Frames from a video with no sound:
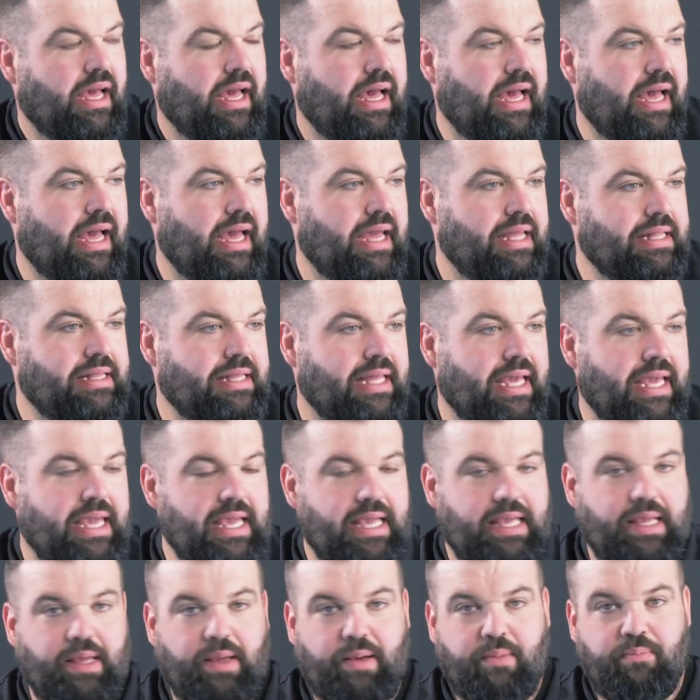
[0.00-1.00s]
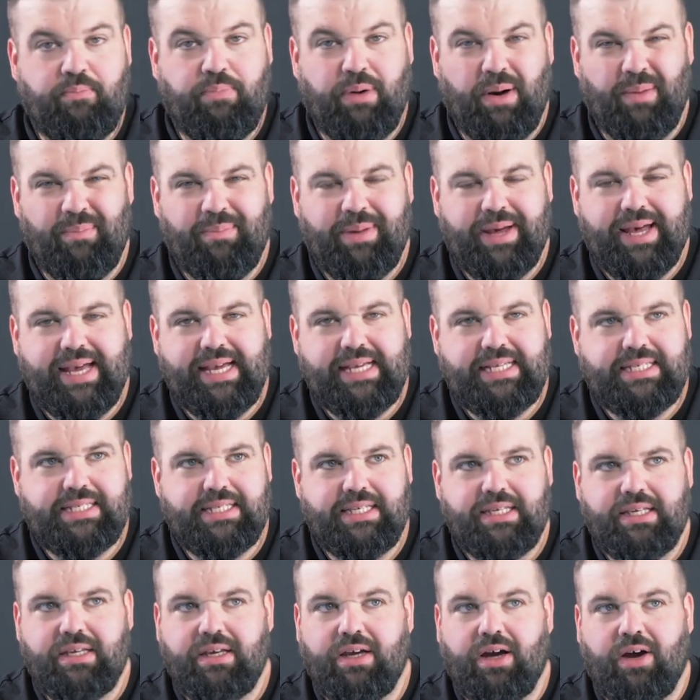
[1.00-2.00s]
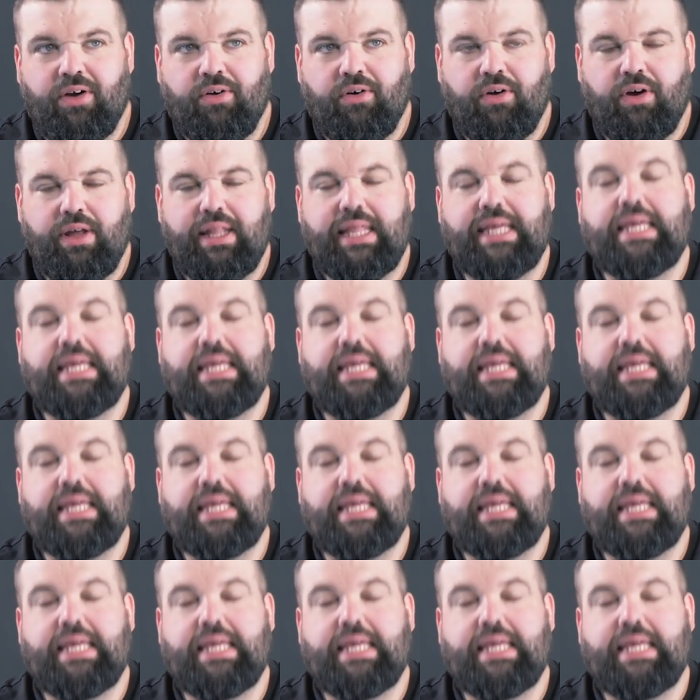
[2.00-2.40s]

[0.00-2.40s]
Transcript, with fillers: and like bum bags around.